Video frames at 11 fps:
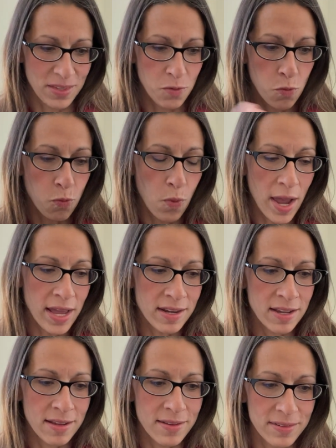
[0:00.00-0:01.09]
when,
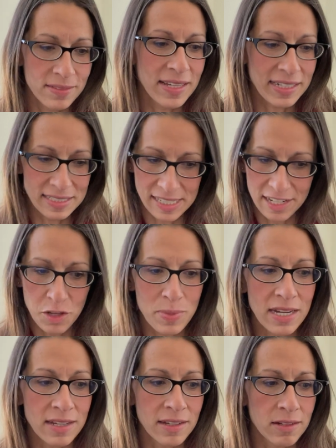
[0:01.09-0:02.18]
like I said in the
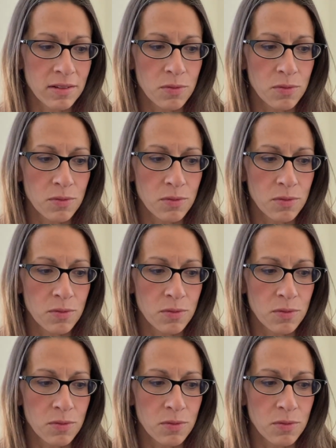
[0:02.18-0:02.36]
beginning,